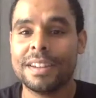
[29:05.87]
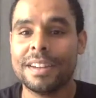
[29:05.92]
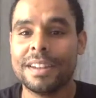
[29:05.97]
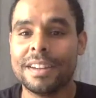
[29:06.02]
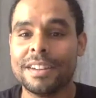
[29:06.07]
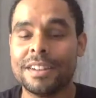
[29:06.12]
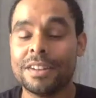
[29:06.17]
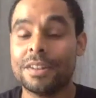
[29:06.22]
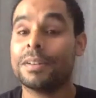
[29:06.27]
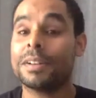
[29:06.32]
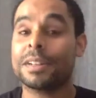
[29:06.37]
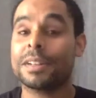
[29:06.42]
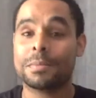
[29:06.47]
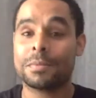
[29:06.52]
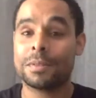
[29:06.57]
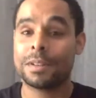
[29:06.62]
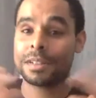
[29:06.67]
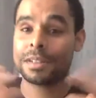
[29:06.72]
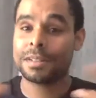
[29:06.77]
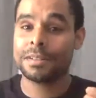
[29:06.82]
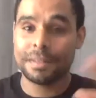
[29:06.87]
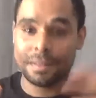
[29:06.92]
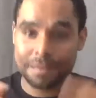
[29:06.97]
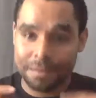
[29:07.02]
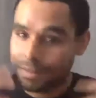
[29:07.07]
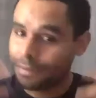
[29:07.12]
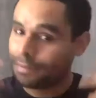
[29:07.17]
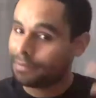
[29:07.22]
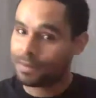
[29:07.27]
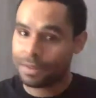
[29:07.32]
you know express
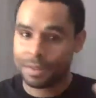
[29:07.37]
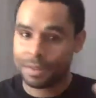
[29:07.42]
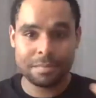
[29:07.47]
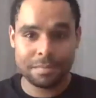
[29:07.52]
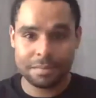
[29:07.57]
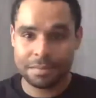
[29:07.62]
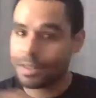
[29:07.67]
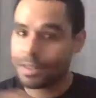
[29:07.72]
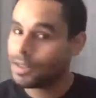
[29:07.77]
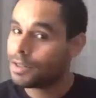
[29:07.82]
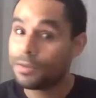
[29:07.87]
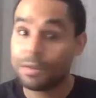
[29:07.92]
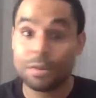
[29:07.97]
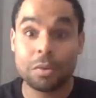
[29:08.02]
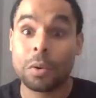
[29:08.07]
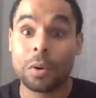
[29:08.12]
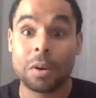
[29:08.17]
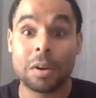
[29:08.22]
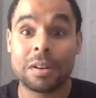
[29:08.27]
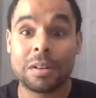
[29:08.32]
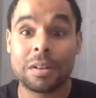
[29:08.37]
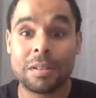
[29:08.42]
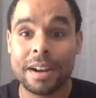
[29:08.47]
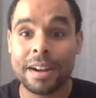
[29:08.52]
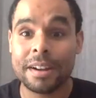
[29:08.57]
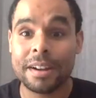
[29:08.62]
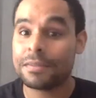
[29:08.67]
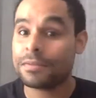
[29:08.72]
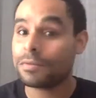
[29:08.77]
to to do the work right